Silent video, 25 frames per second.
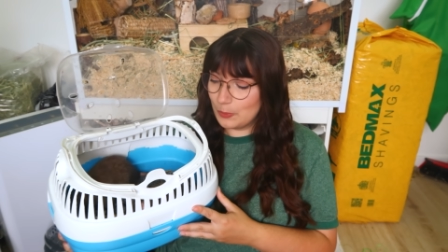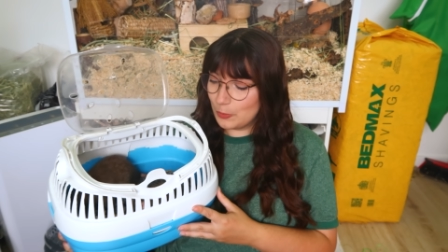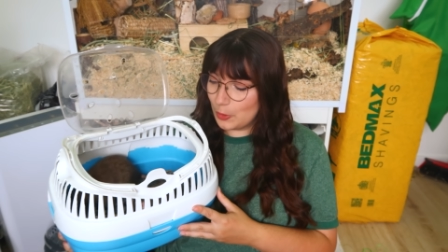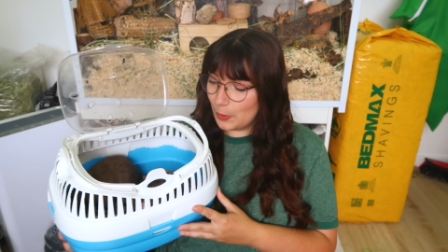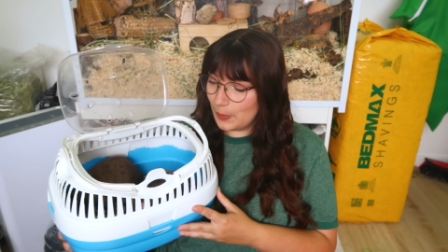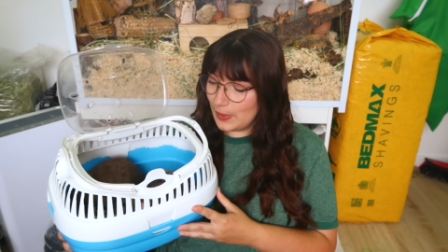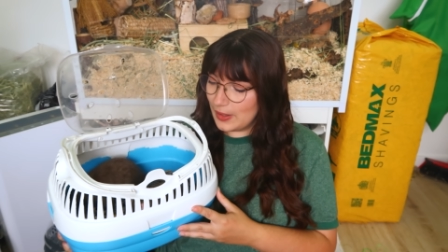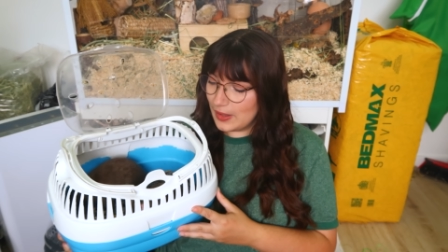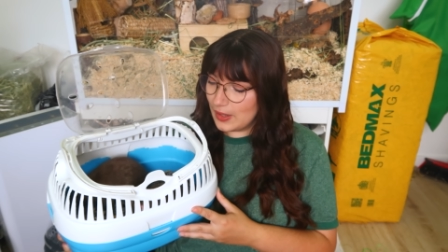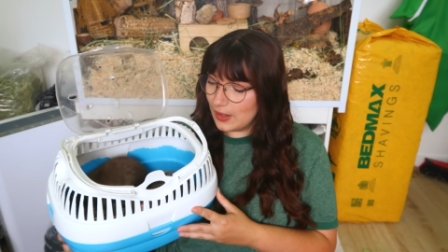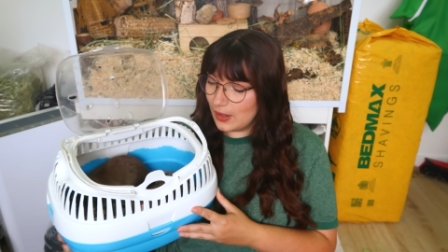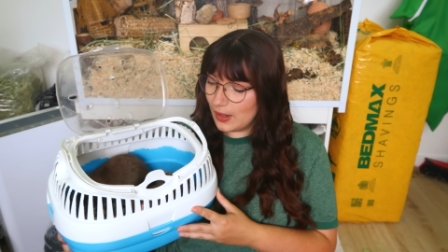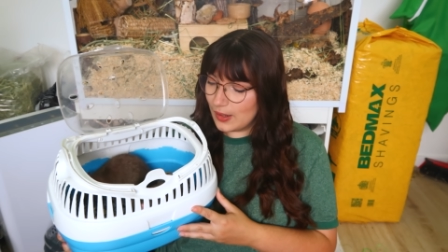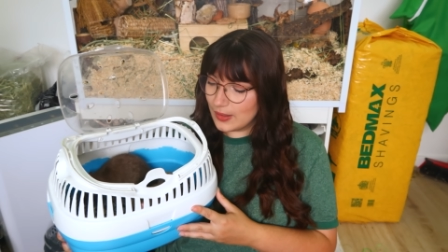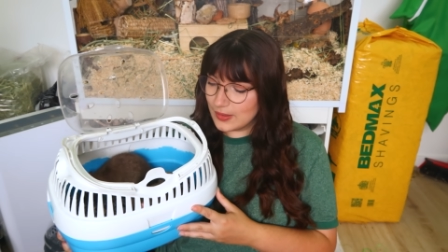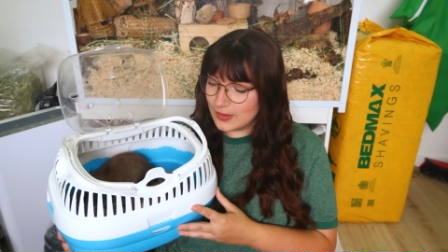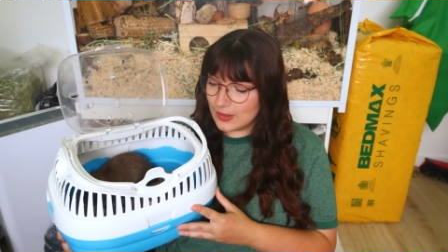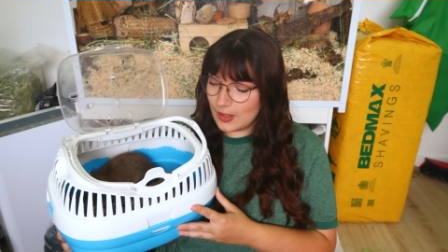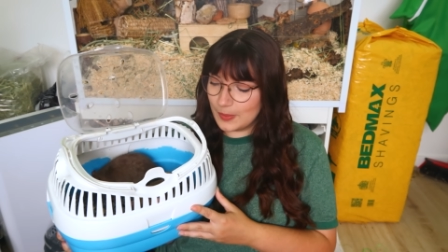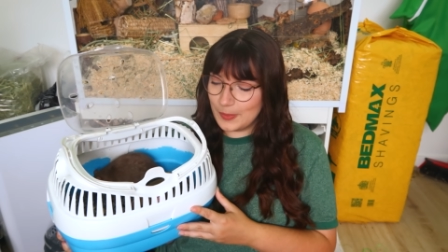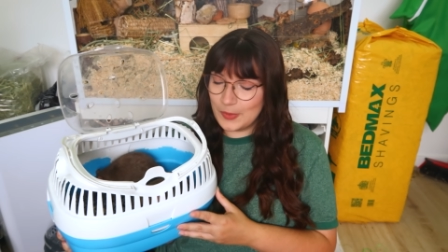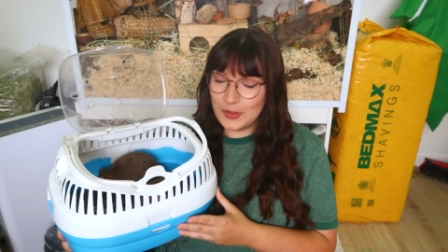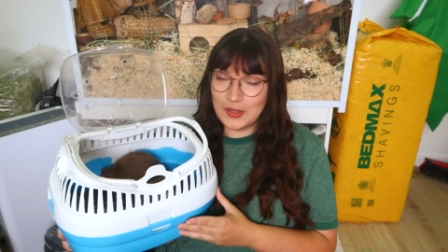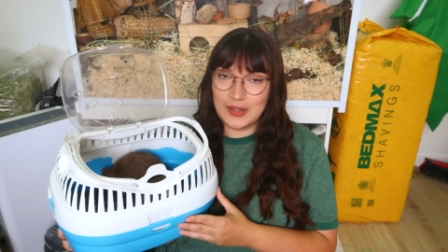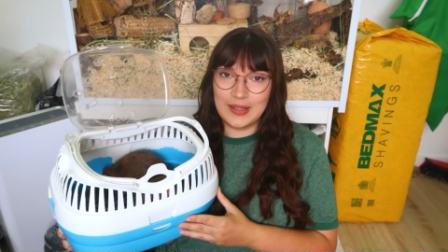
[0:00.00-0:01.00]
probably the
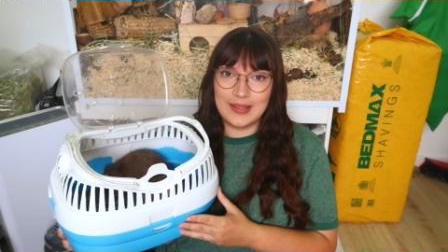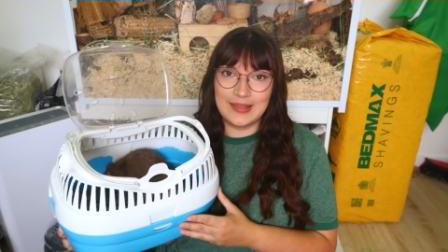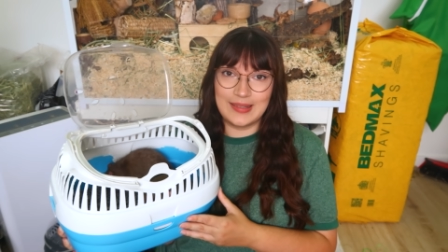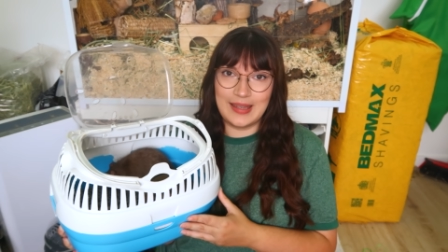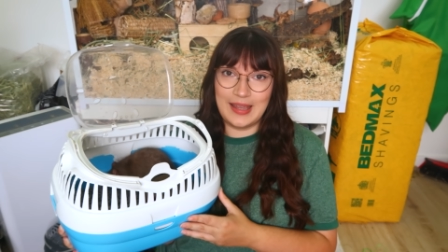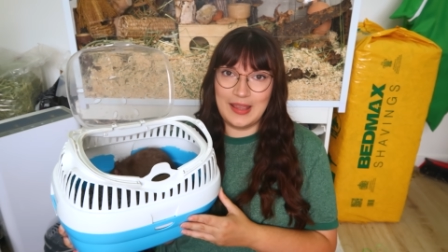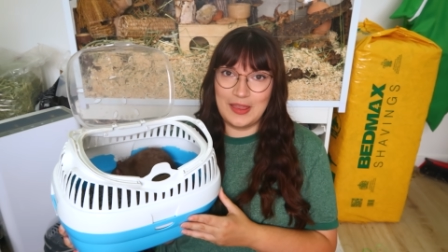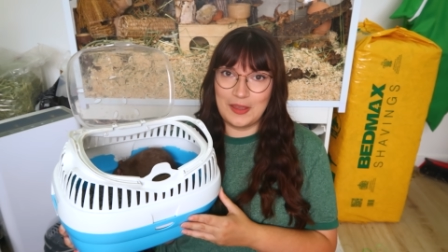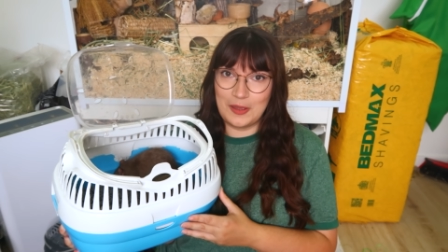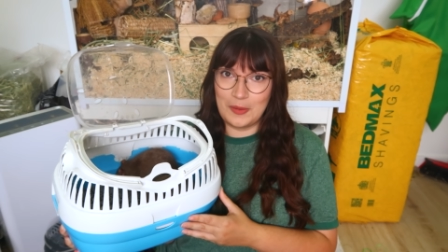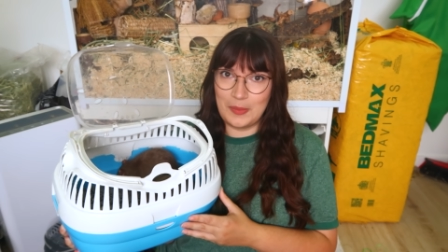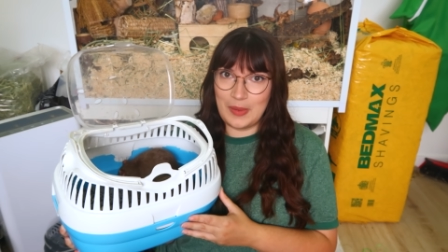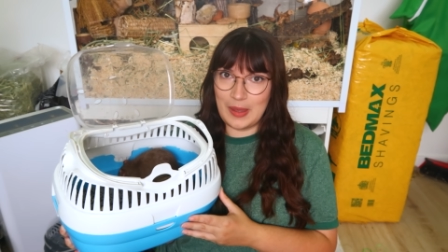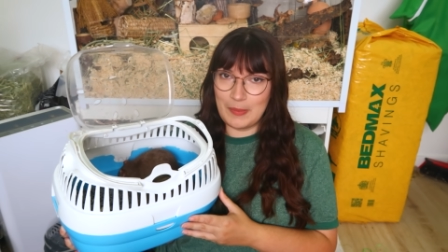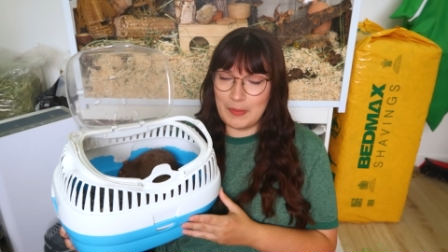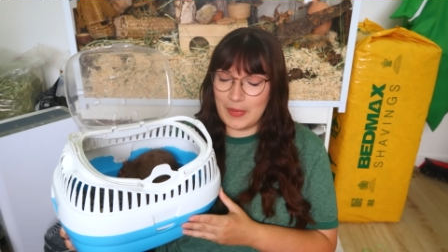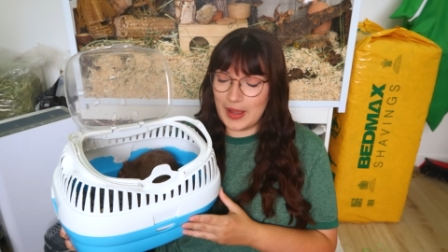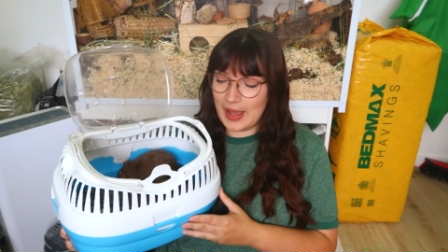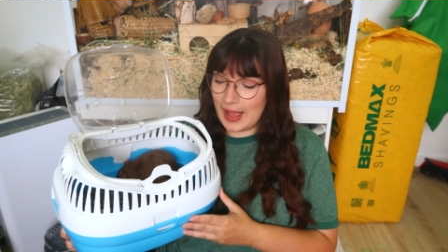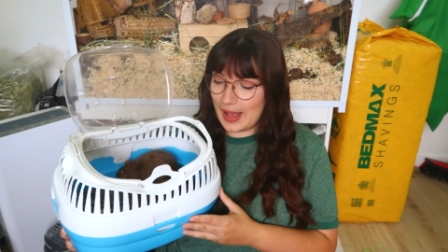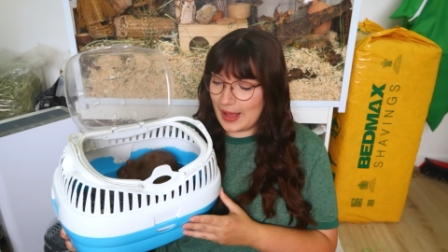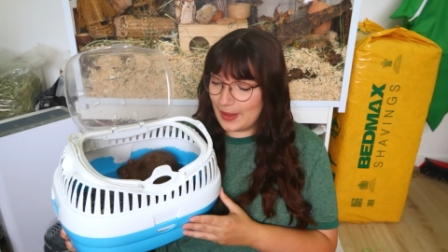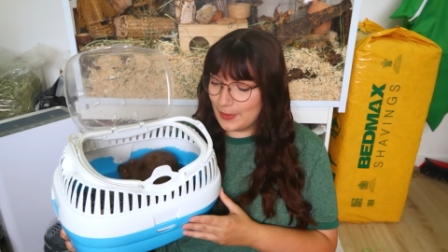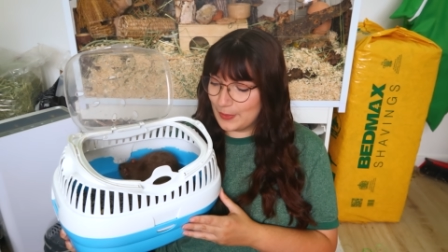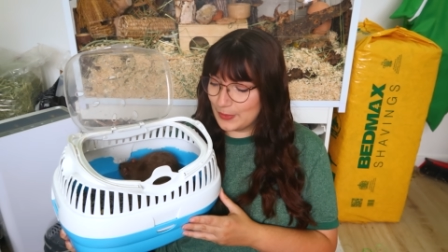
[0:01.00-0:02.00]
last time you're gonna see them in
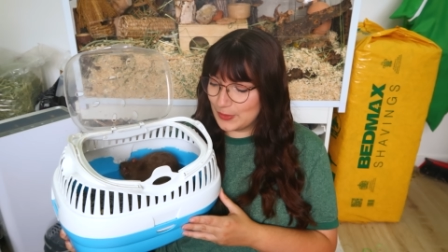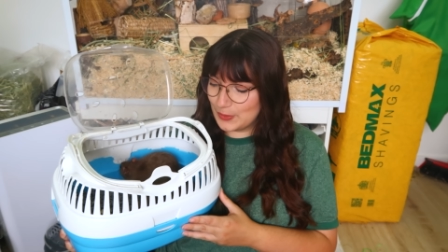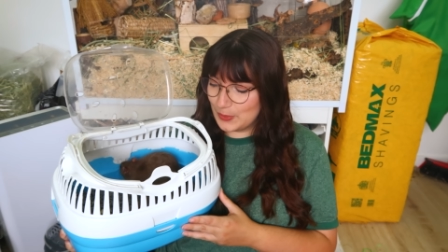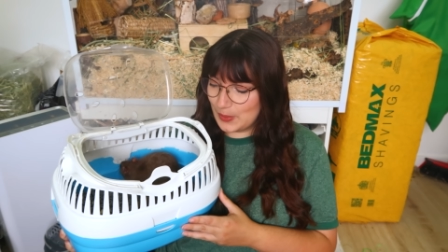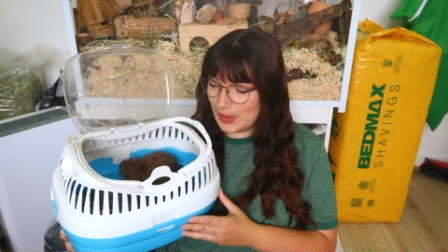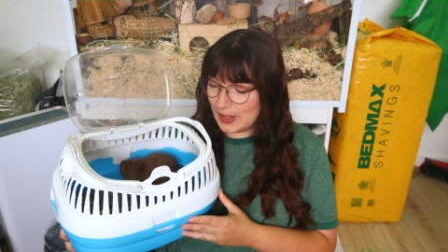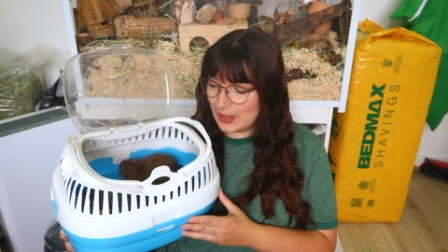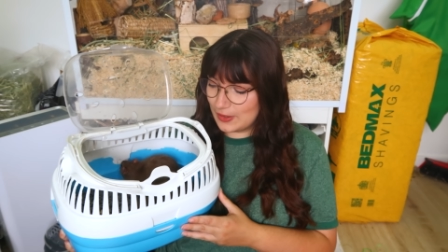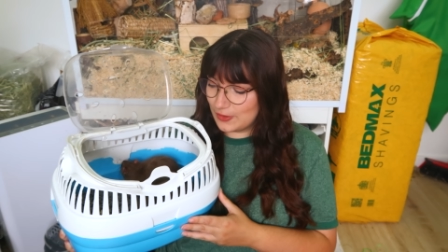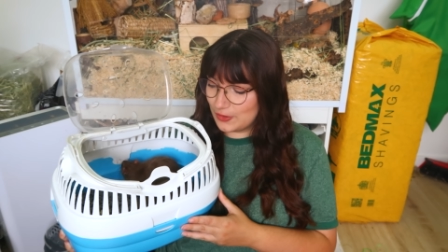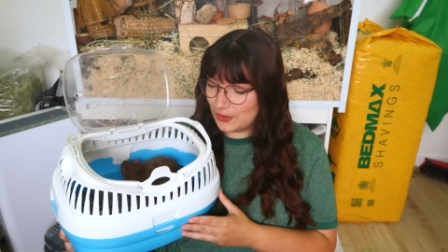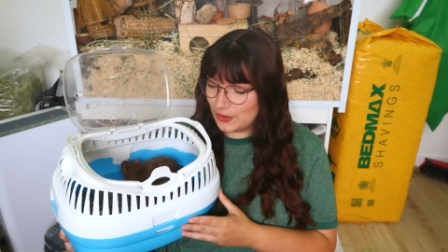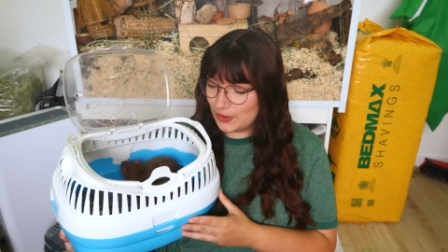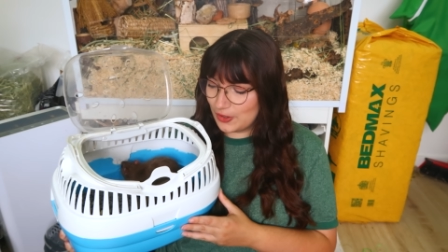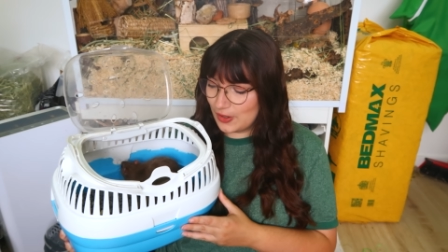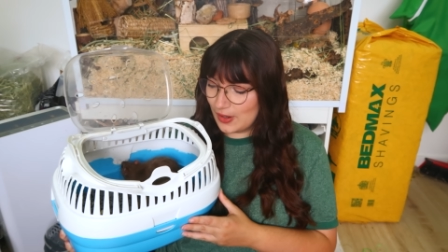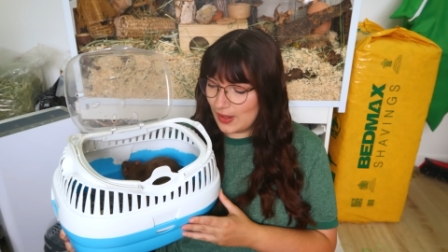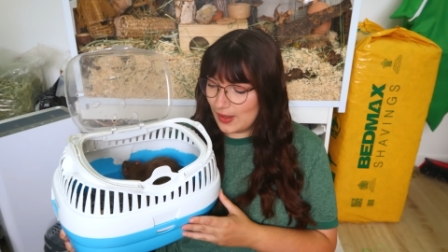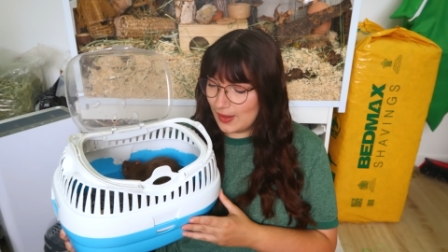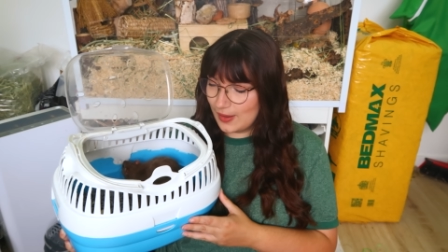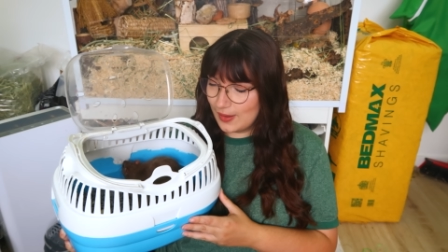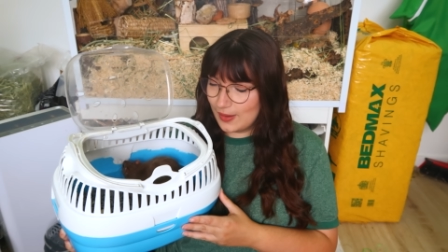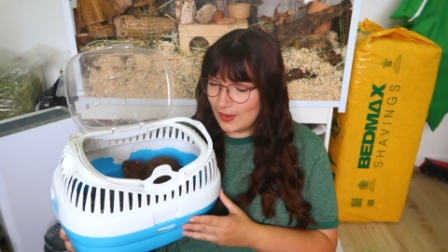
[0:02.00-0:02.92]
my house which